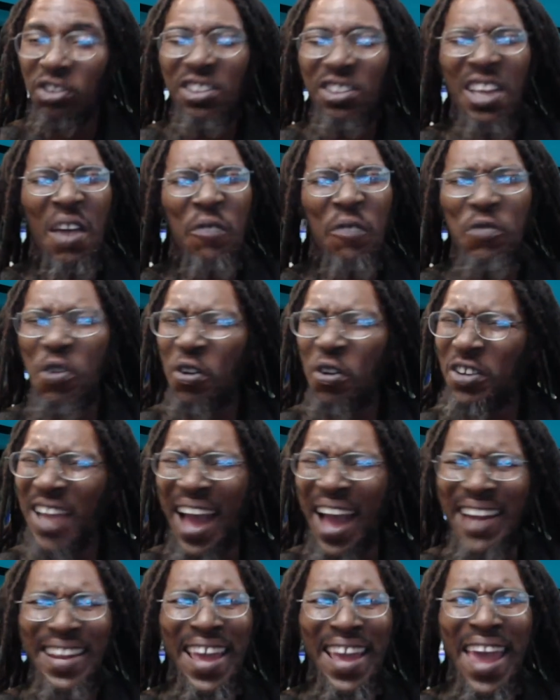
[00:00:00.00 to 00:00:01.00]
see if you
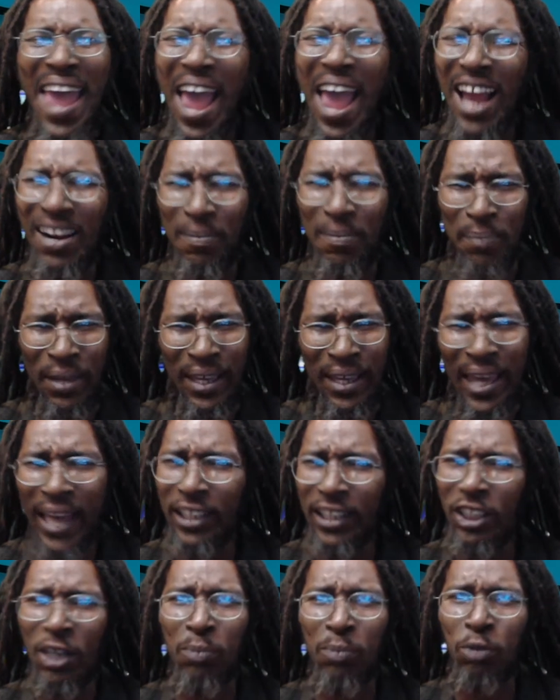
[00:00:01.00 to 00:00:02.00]
can help me
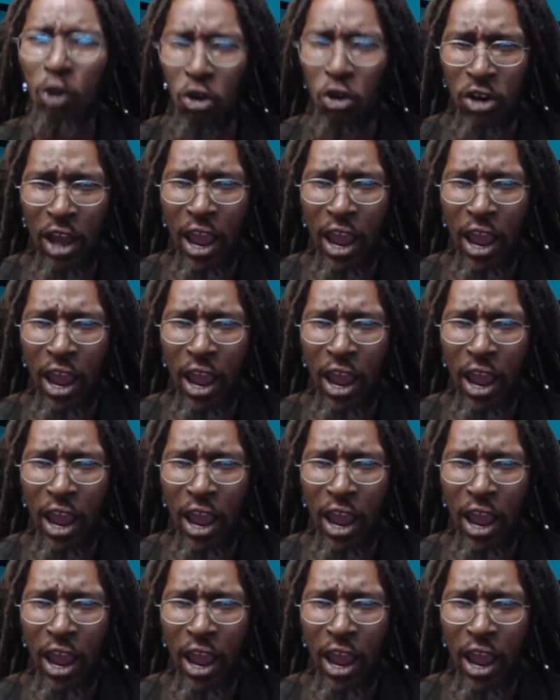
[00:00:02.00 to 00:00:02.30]
catch him